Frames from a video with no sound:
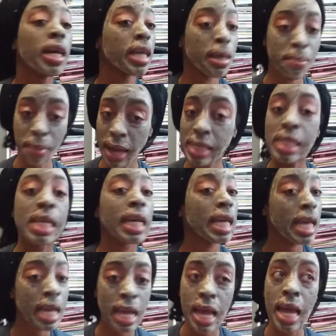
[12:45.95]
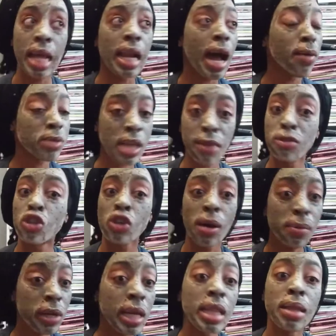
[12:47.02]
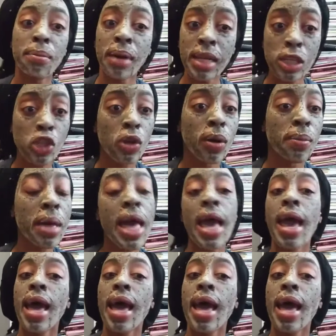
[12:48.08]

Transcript: get my ticket, and I was having trouble getting the money to him.